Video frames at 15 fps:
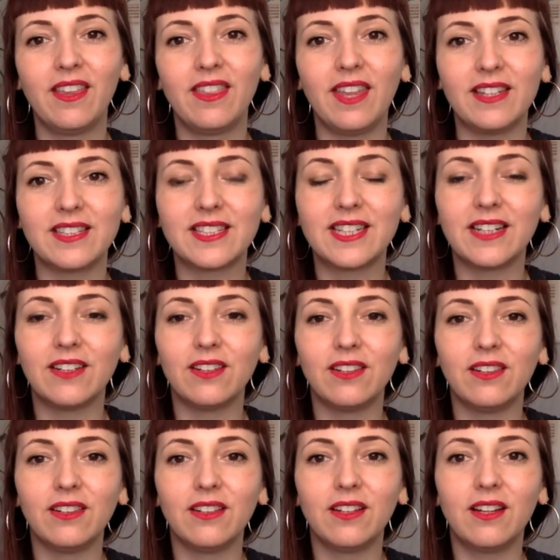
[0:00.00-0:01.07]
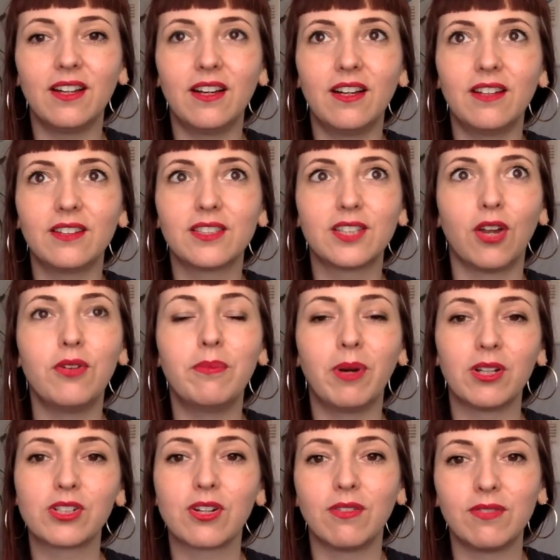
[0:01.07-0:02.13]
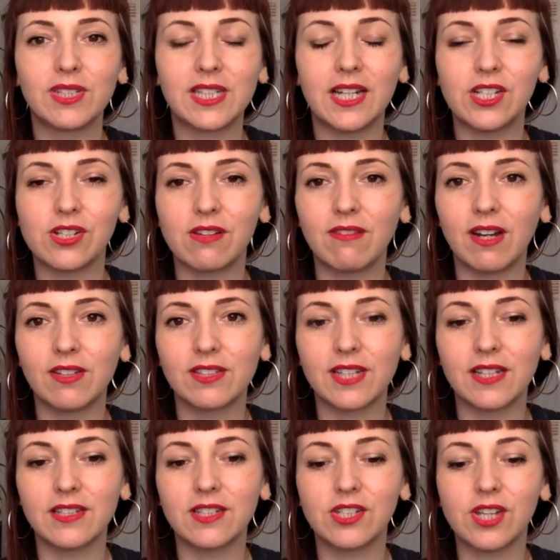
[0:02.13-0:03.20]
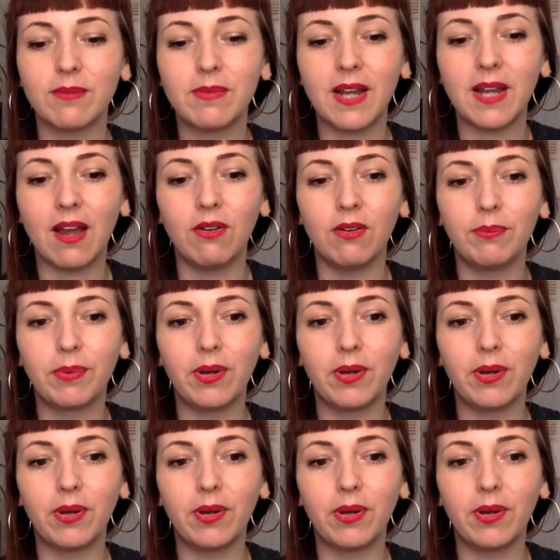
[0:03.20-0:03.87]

there's still uh, so much conversation around censorship now.